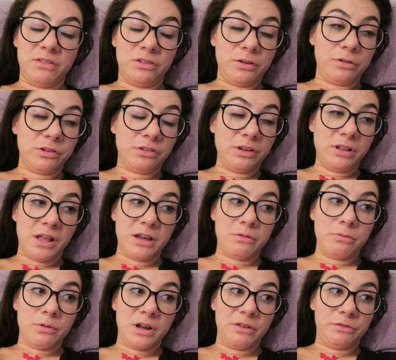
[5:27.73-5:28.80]
It's seriously
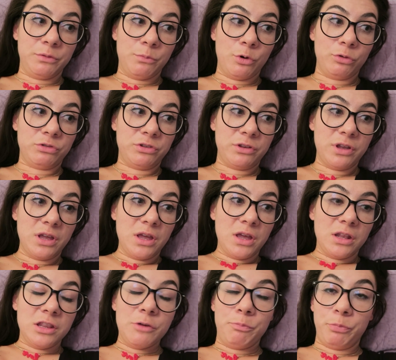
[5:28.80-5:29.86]
like one of the most
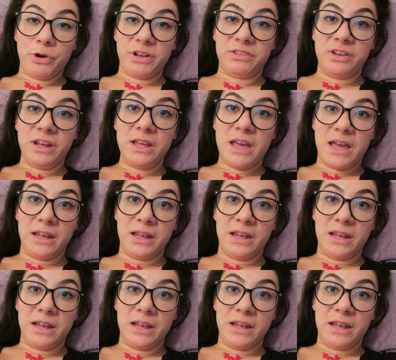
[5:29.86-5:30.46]
depressing